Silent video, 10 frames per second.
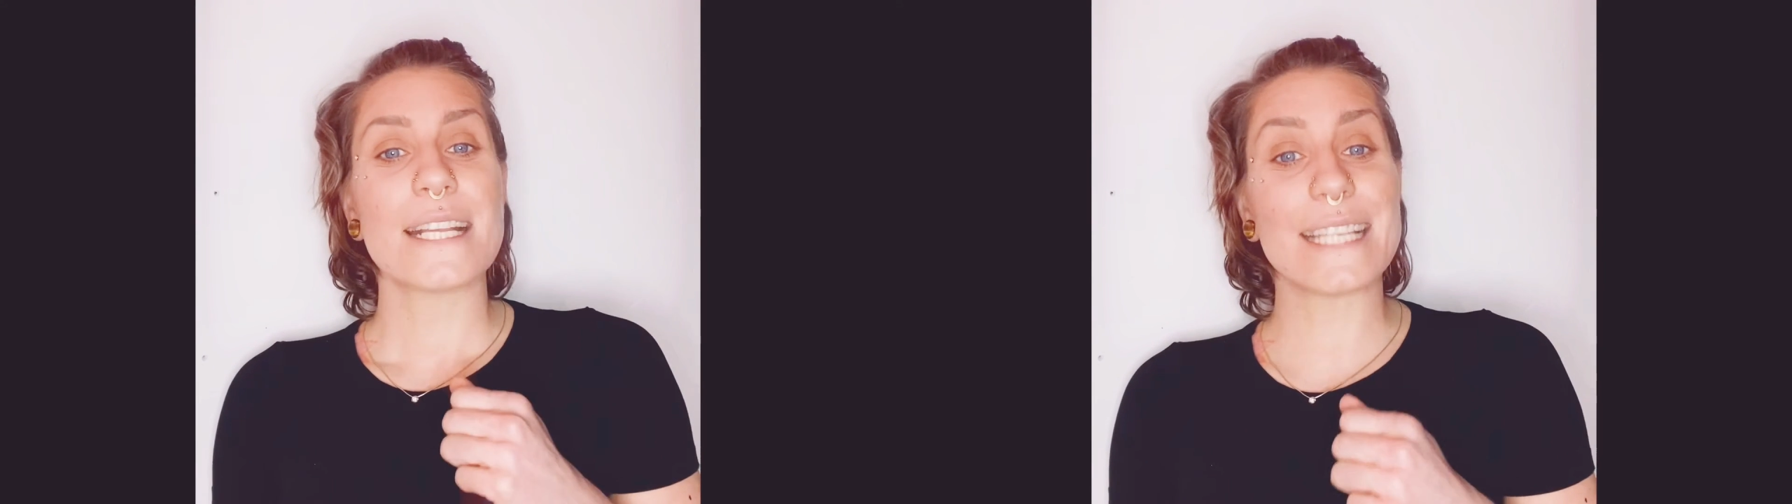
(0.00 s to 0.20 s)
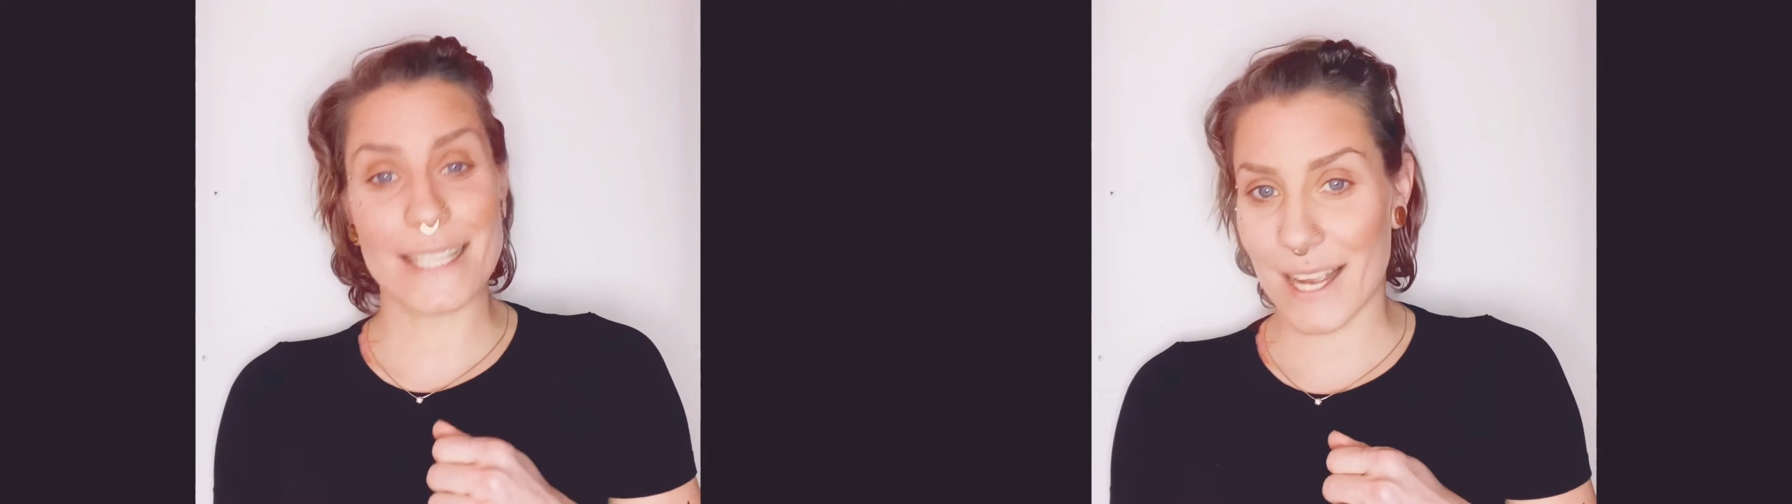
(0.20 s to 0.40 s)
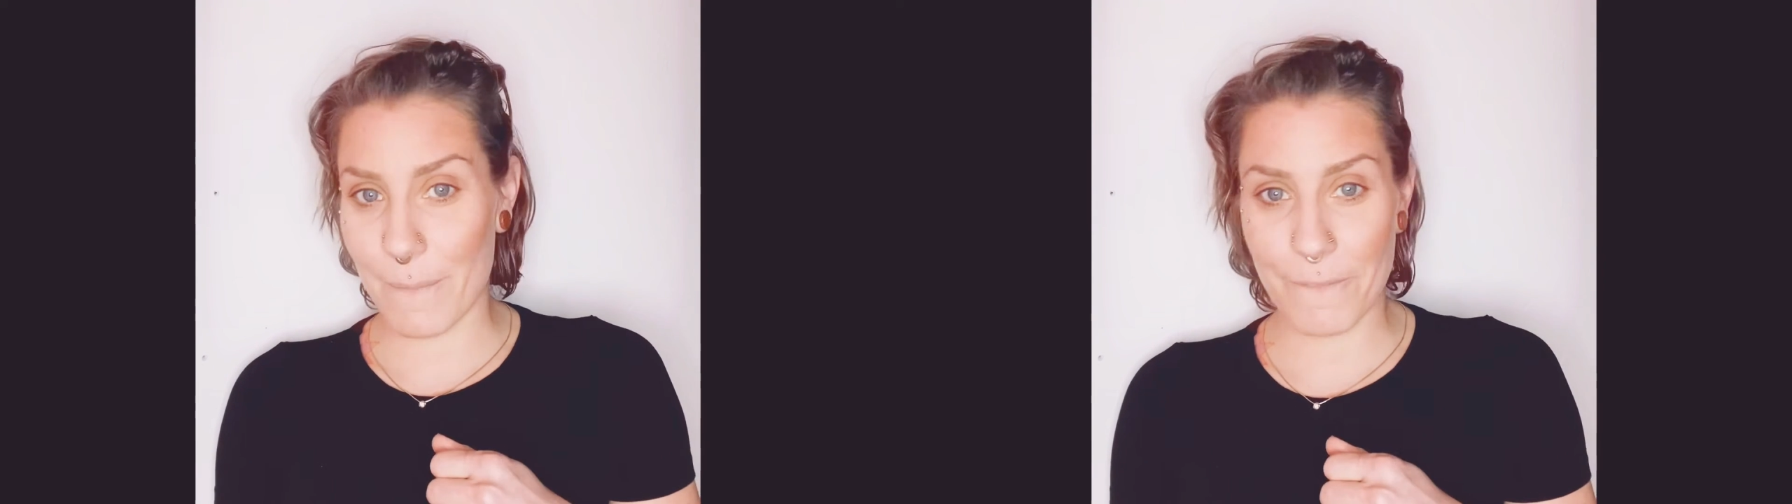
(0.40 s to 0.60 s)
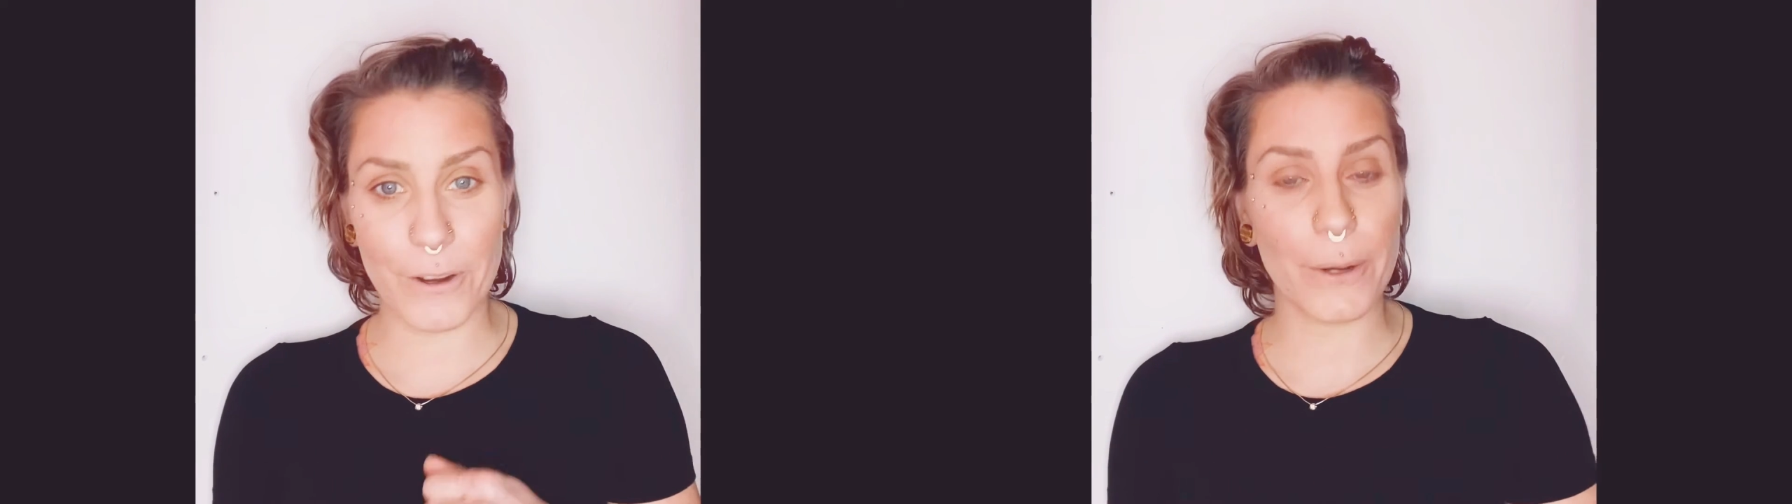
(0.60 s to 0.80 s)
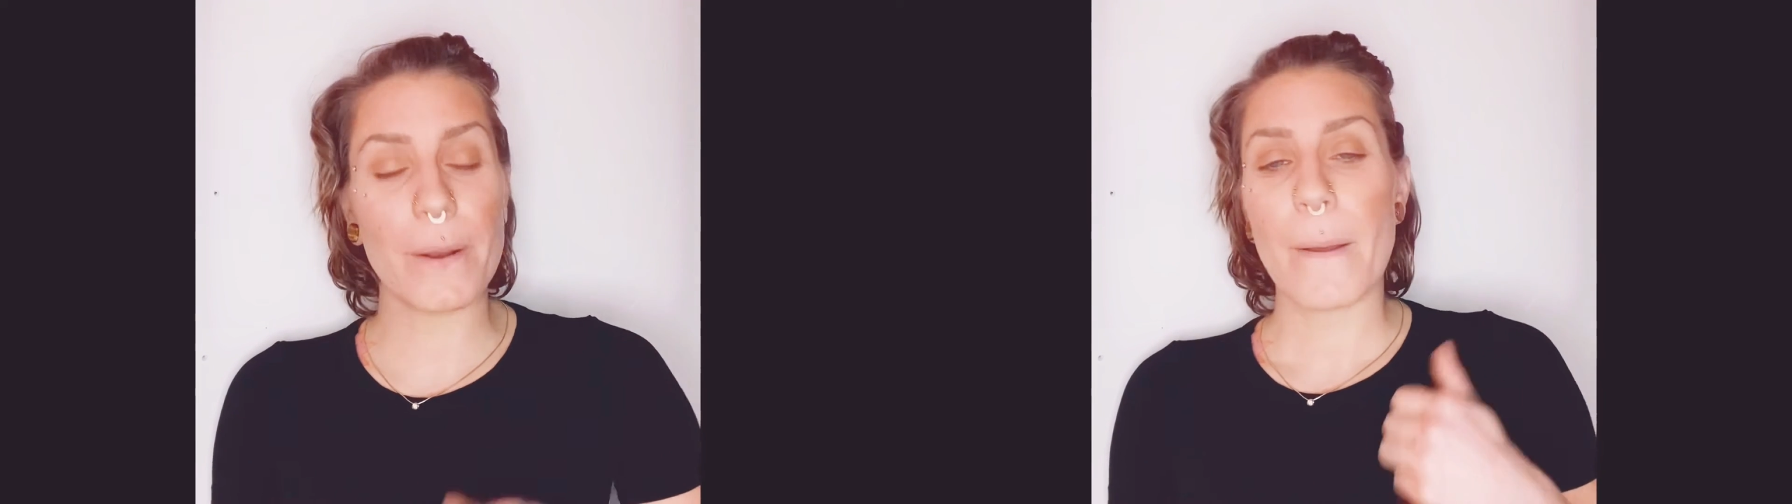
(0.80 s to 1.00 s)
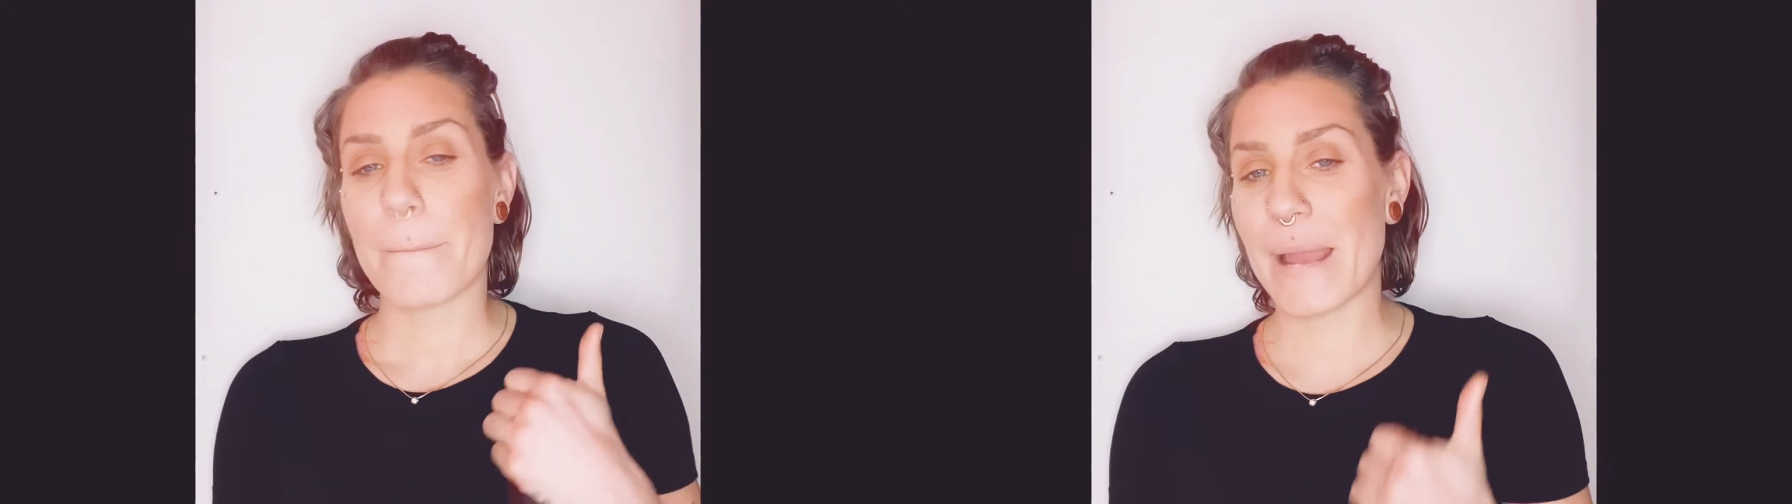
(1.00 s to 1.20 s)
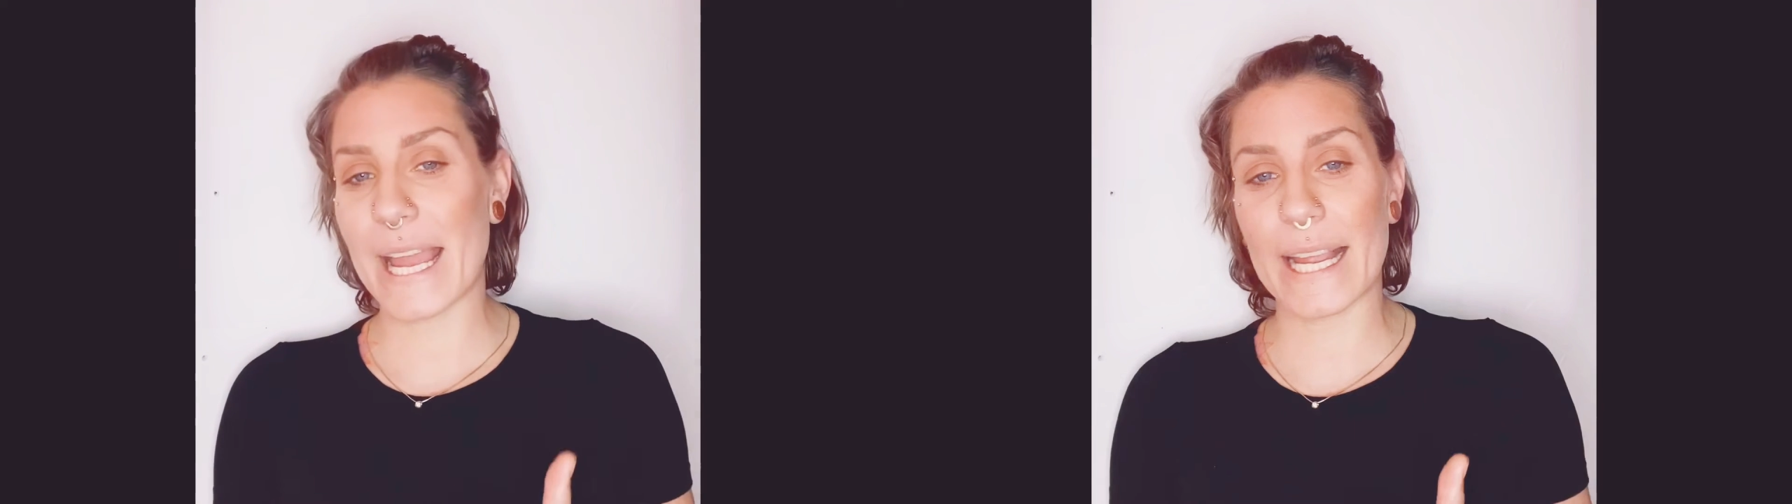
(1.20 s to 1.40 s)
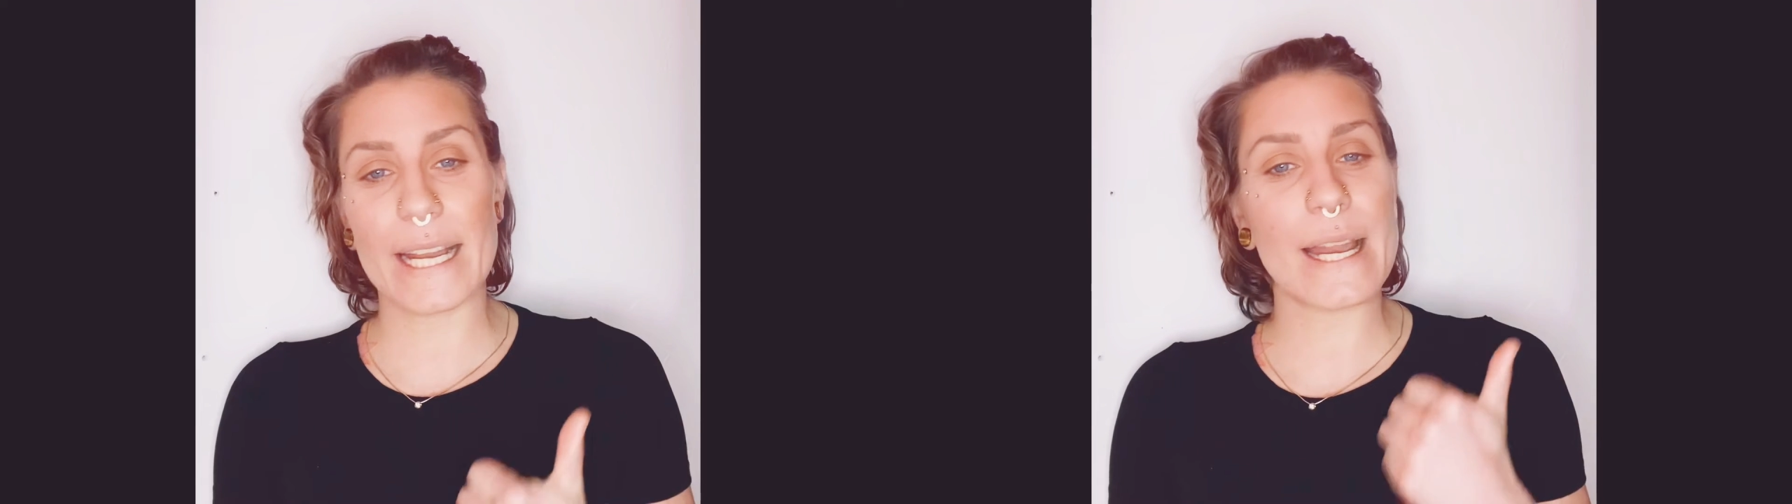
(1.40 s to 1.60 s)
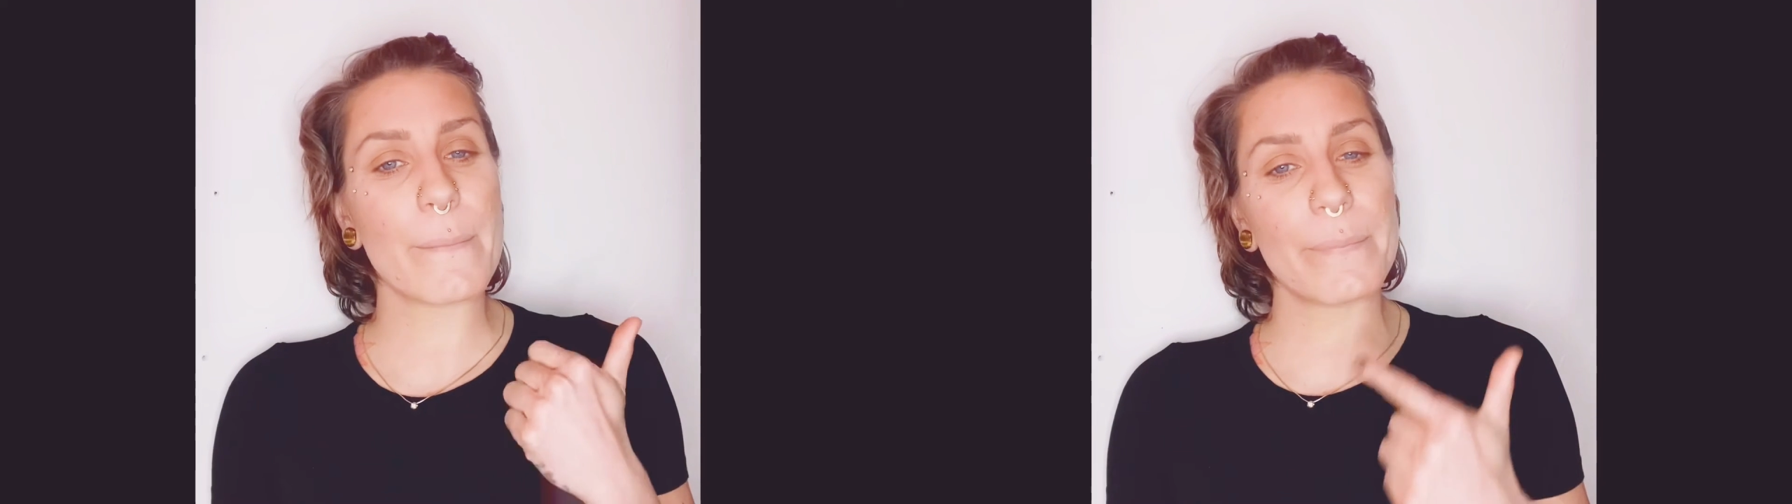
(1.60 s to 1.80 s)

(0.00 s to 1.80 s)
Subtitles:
discomfort, pain,